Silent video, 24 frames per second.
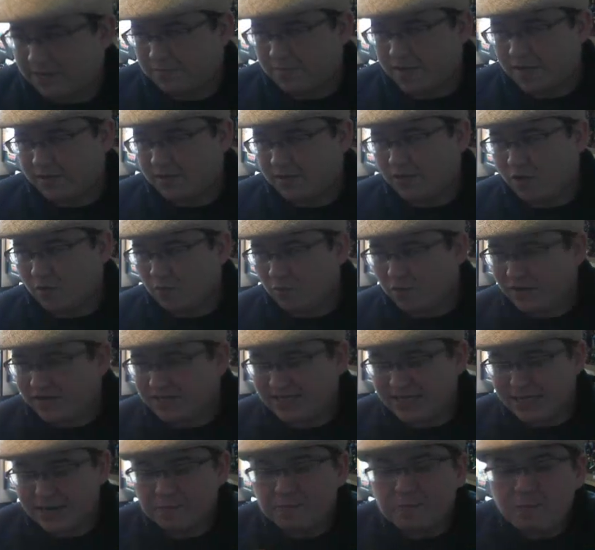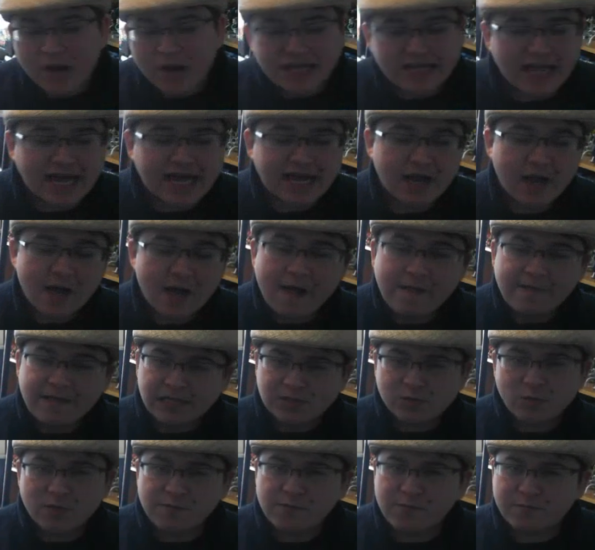and then, you know, redid it. But, like,
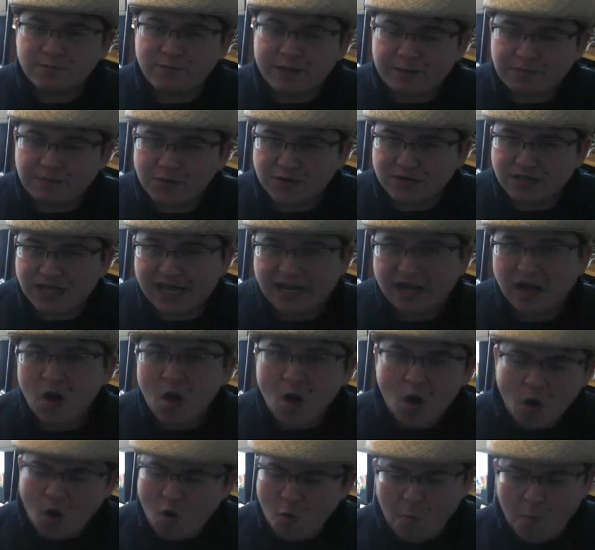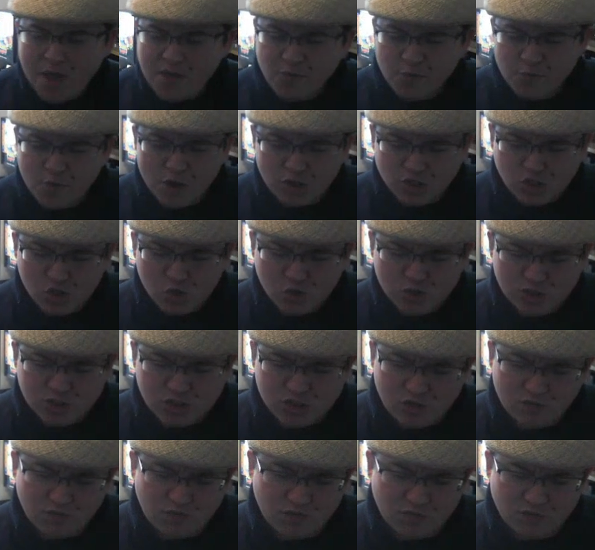that's when people are like, oh man, they're not showing
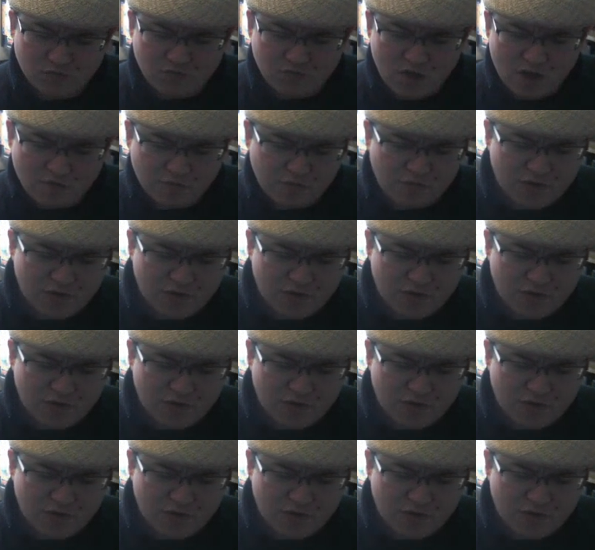stuff for Final